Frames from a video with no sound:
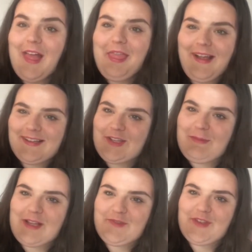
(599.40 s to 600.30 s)
Thanks so
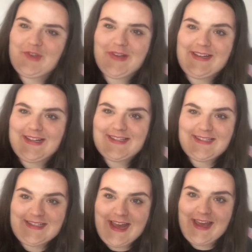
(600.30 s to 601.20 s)
much for joining us
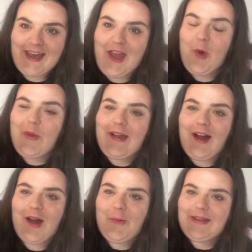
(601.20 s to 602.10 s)
today. We
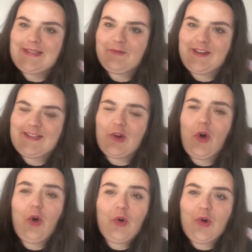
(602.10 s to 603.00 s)
can't wait to read
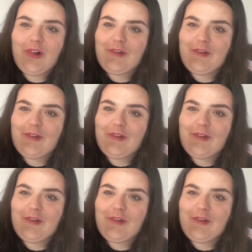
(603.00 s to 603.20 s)
all